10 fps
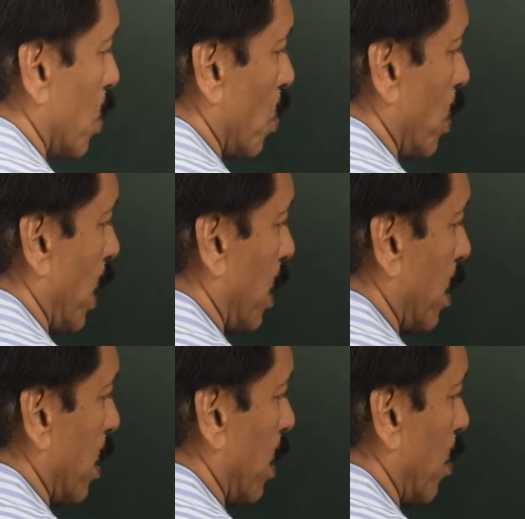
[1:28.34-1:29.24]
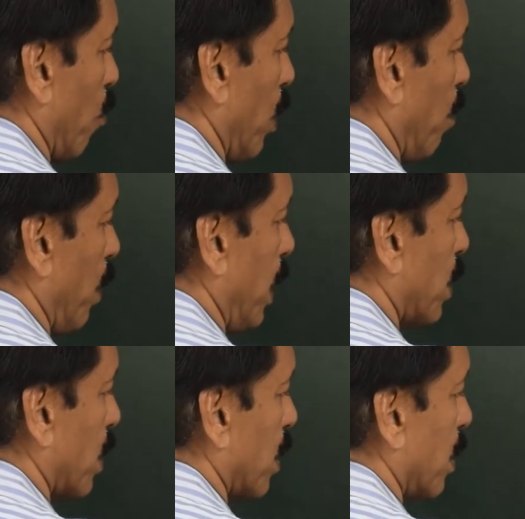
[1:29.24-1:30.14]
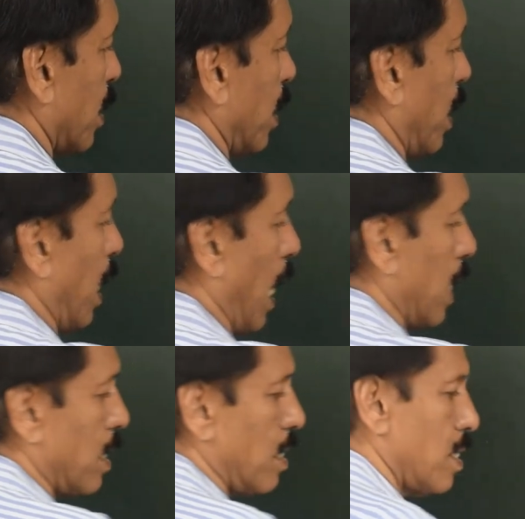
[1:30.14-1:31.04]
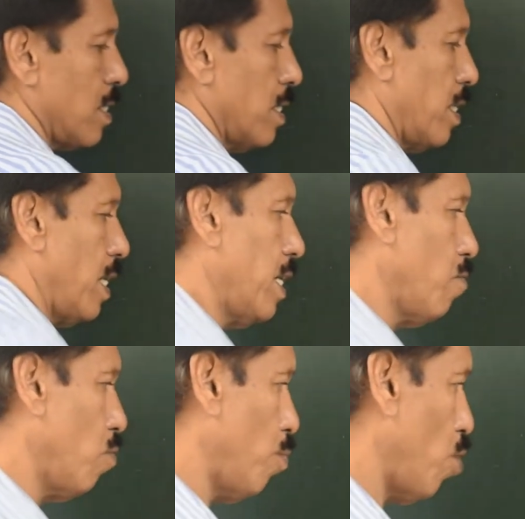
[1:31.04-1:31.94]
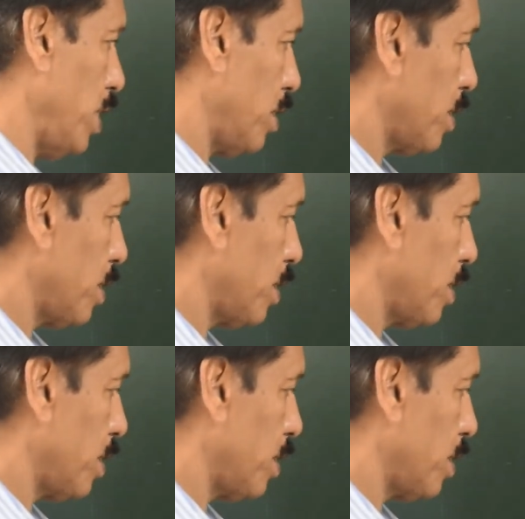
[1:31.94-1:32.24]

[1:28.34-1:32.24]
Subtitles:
so that we meet at this rendezvous point.